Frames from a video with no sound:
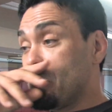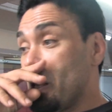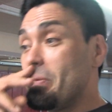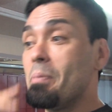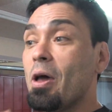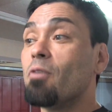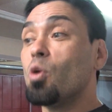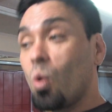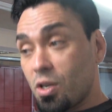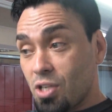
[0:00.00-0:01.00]
It'd be better if
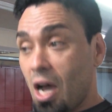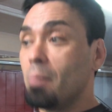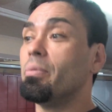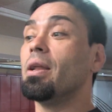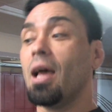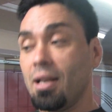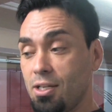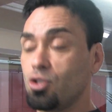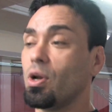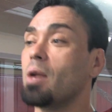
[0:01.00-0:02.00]
you were on top, but at
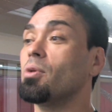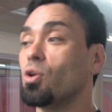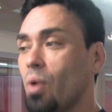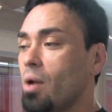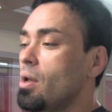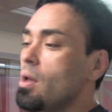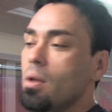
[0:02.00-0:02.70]
least you got him on the ground.